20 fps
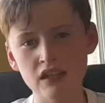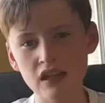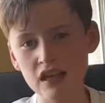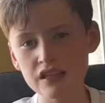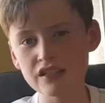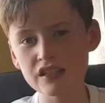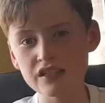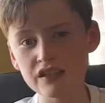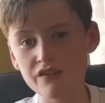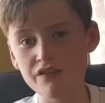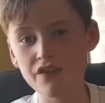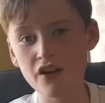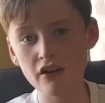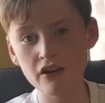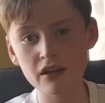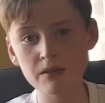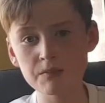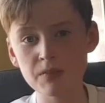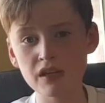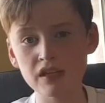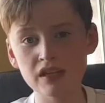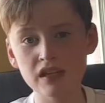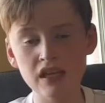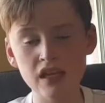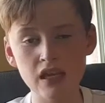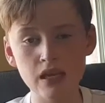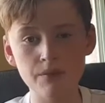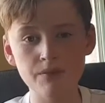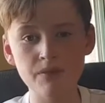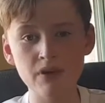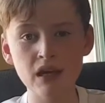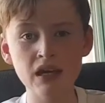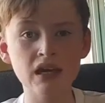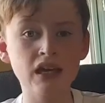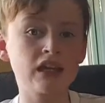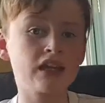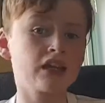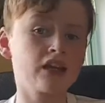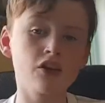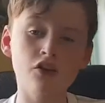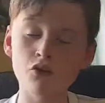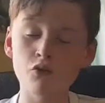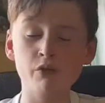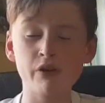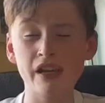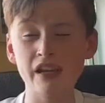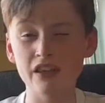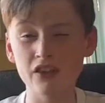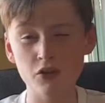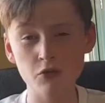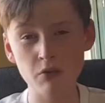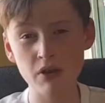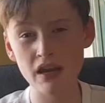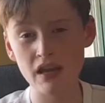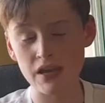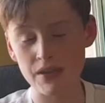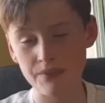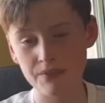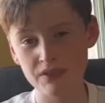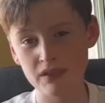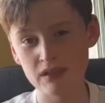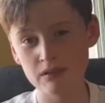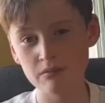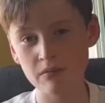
This is a very big game and it could go either way.